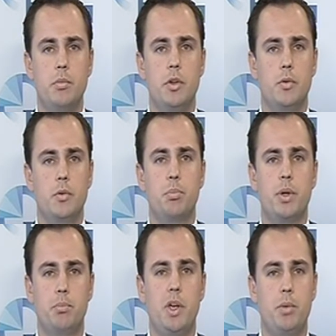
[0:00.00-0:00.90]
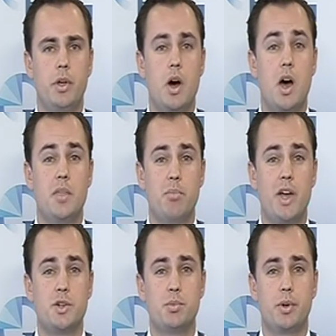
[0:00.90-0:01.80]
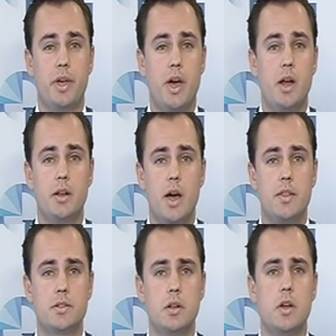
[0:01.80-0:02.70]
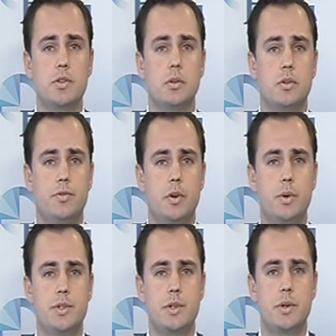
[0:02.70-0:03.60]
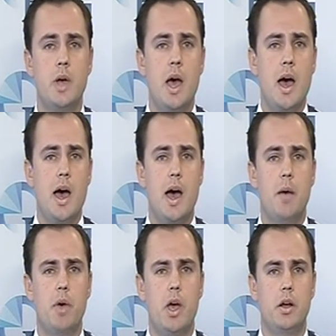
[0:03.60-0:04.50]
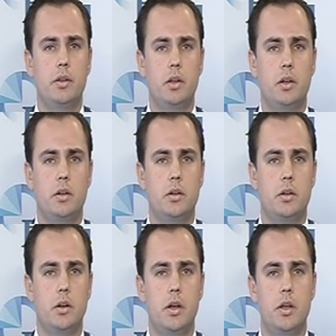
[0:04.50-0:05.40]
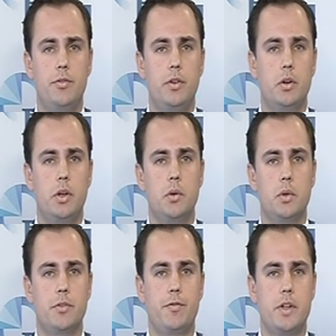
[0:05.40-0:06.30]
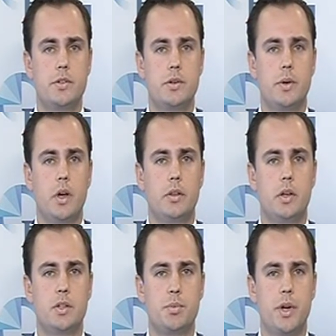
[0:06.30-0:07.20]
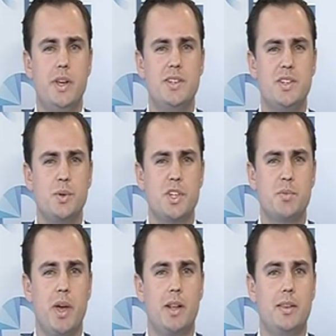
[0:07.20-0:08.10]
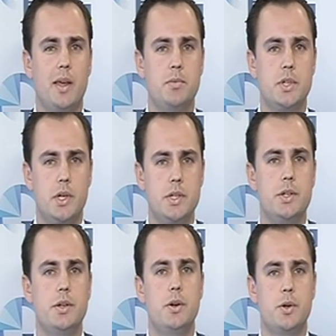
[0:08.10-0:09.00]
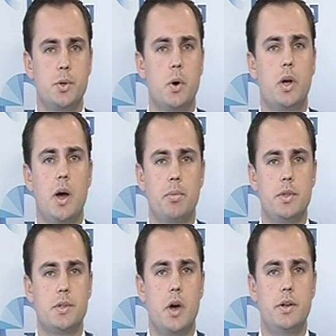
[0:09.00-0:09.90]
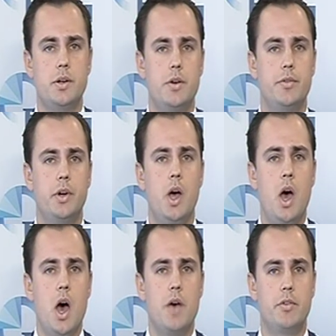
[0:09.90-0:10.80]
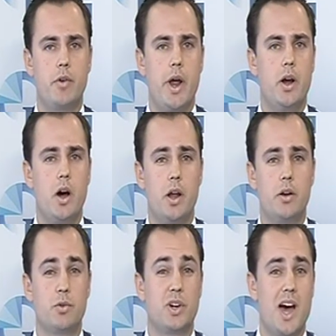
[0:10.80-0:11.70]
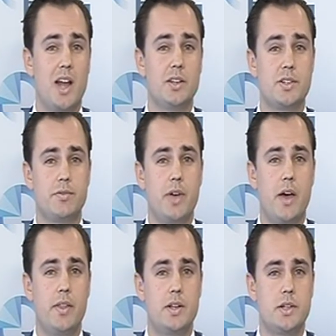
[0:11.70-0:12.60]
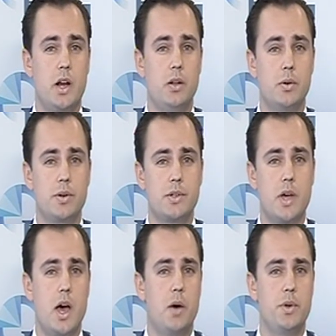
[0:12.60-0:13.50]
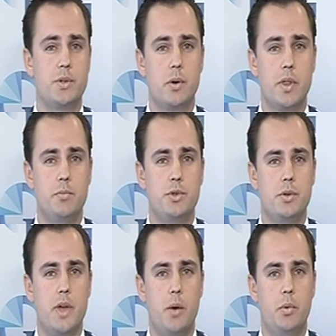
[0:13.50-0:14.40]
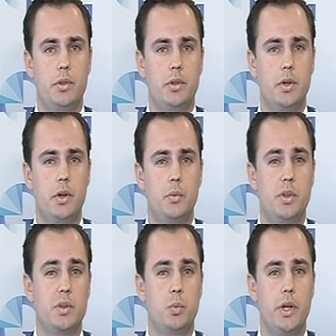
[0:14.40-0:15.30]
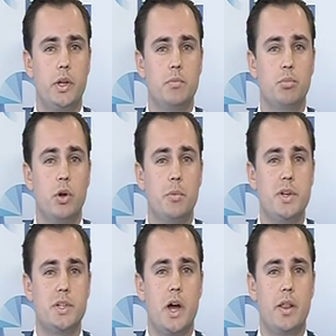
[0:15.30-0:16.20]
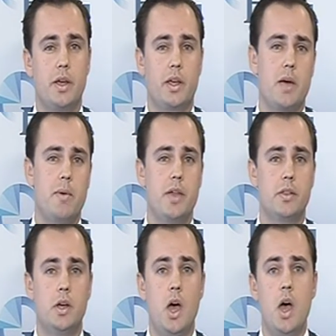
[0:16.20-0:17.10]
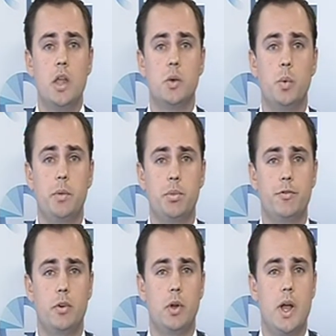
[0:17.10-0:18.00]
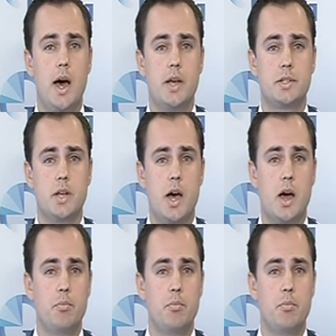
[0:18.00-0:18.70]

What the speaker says: PPI, the beige mm-hmm. book out. There's a lot to look forward to. And I think, you know, if you're looking at what the Fed's doing, I think it's pretty easy to expect them to continue to talk up this idea of a rate hike regardless of how that data looks. We saw them do that with the weak employment data that came out the week before last.